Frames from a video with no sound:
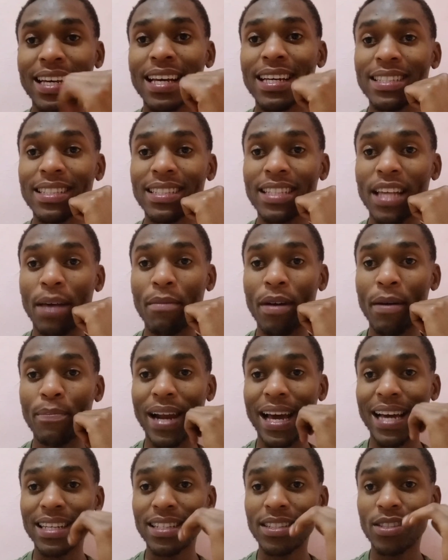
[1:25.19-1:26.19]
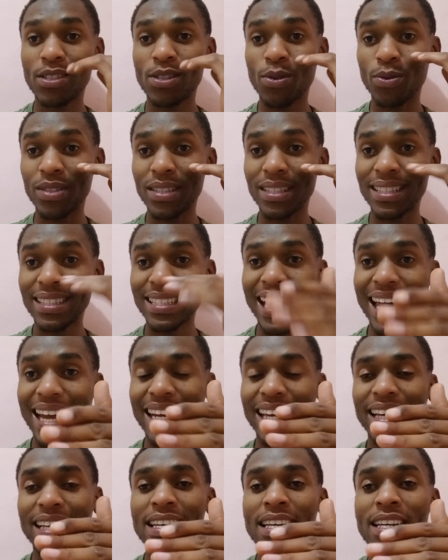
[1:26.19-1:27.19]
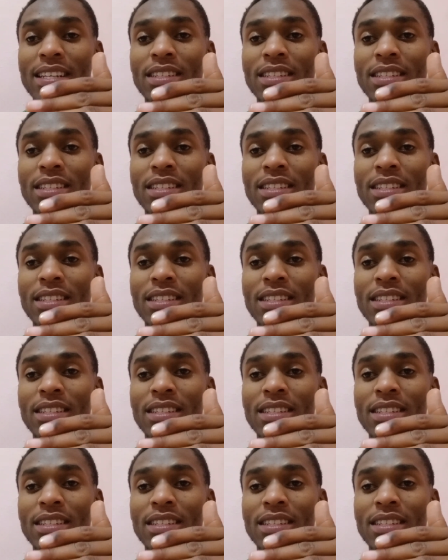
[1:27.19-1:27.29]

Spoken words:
Same applies to selling.